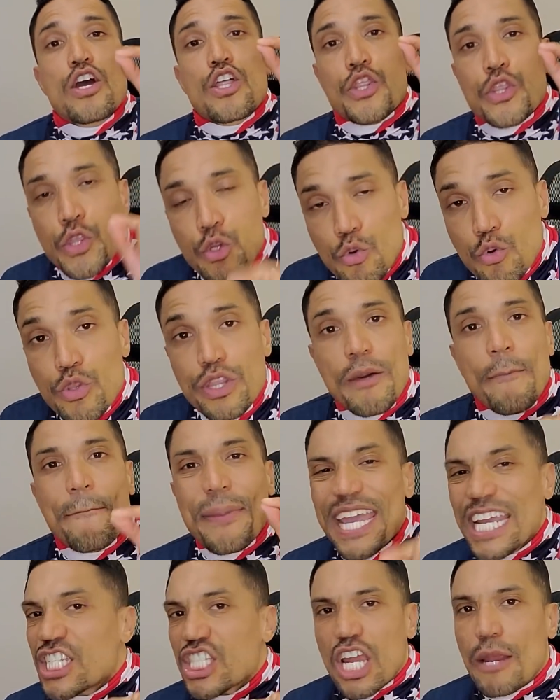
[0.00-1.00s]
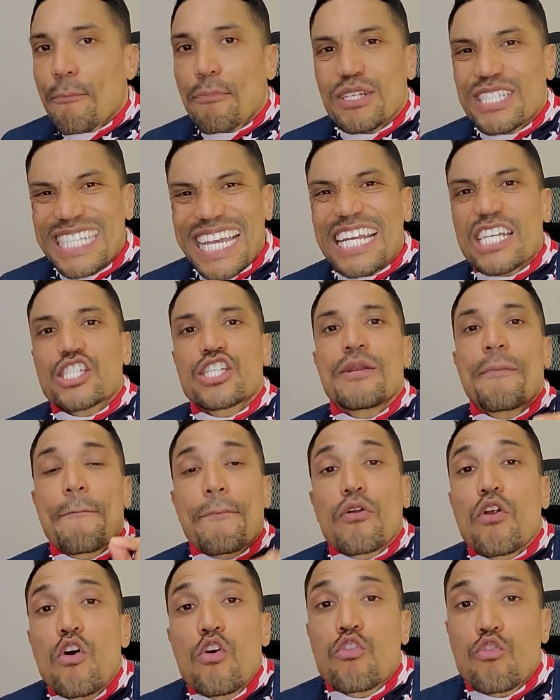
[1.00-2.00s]
through the Paycheck Protection
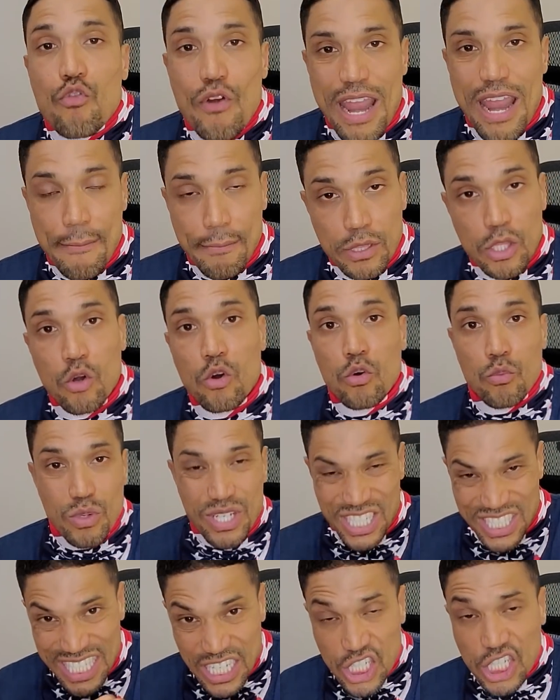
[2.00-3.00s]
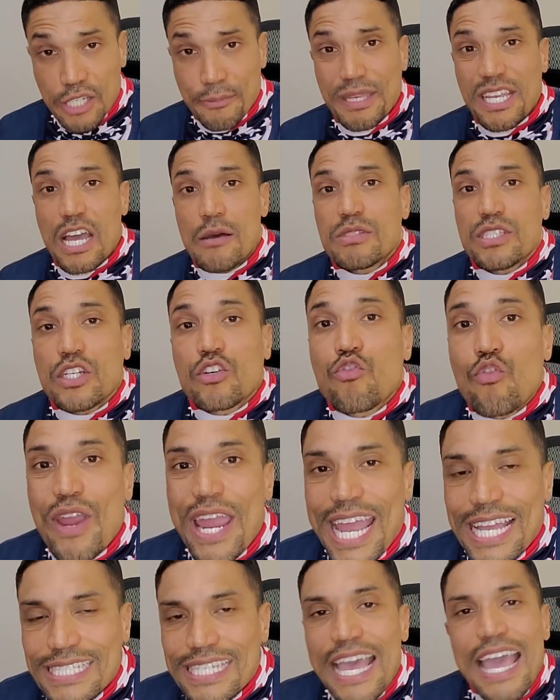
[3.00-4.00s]
Program loan, which essentially becomes a
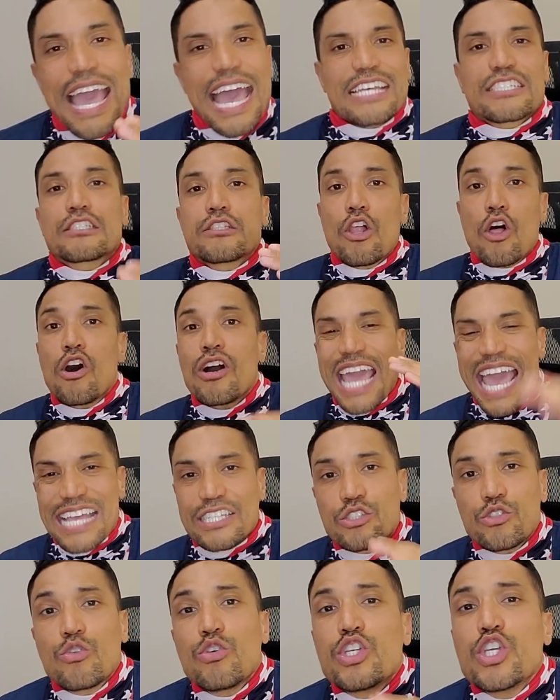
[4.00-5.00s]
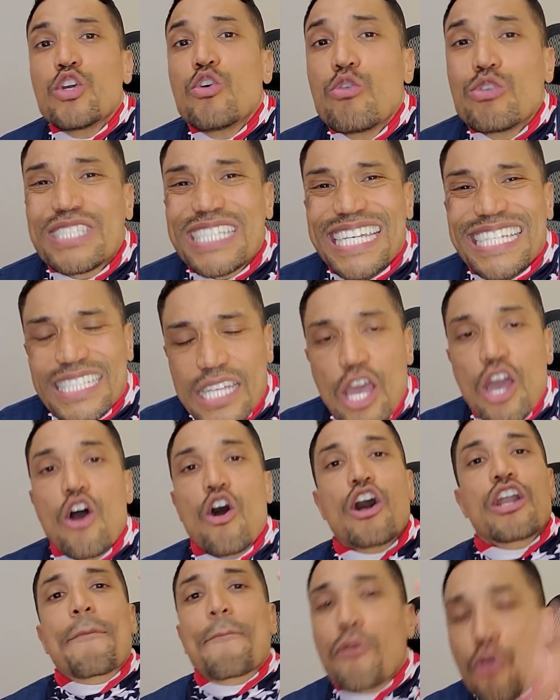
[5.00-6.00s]
grant as long as you use it
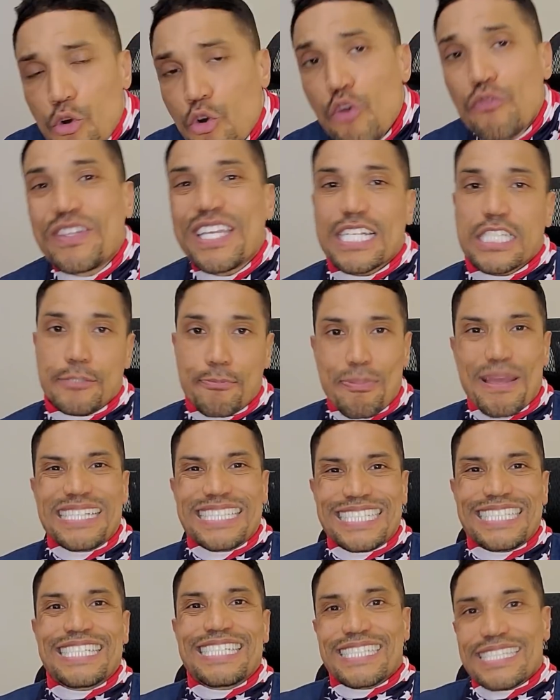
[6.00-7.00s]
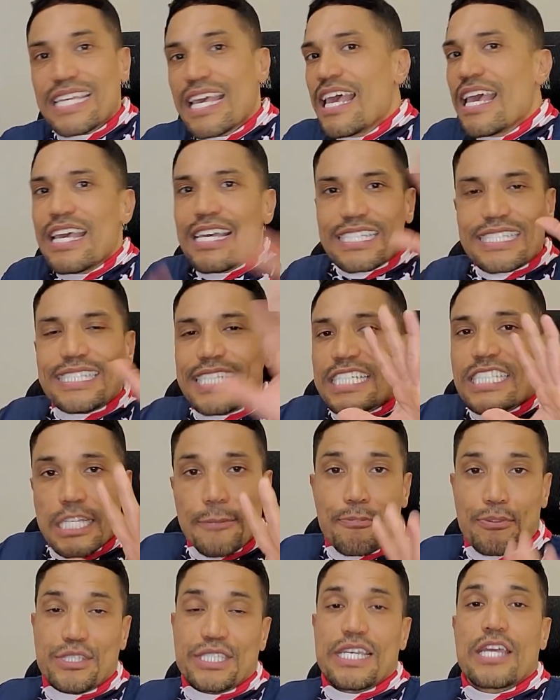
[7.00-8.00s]
on approved expenses.
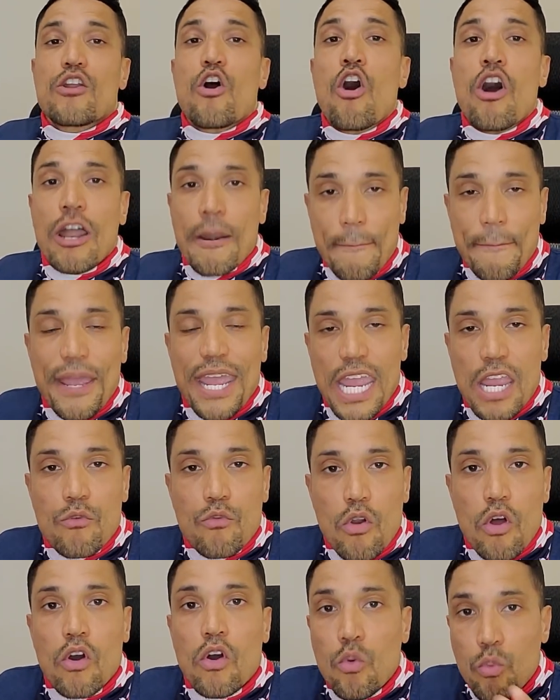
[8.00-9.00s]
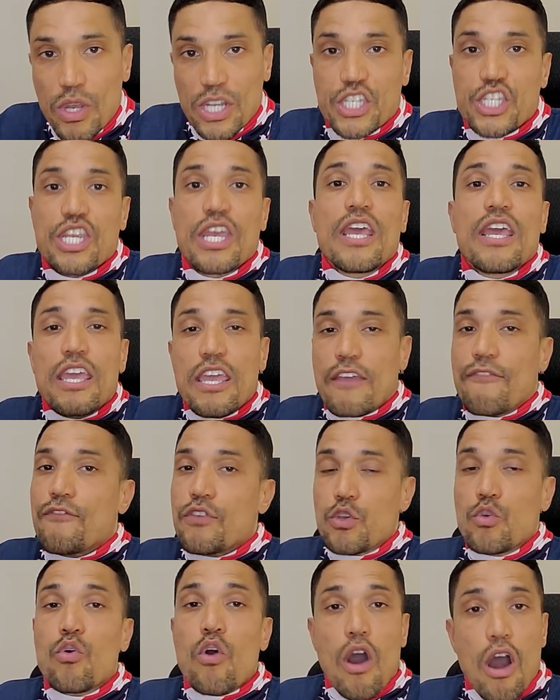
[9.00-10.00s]
60% on payroll, which
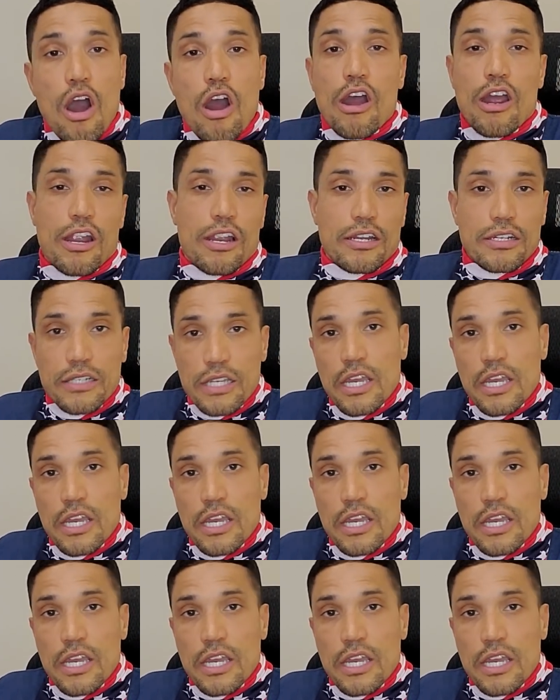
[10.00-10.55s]
if you are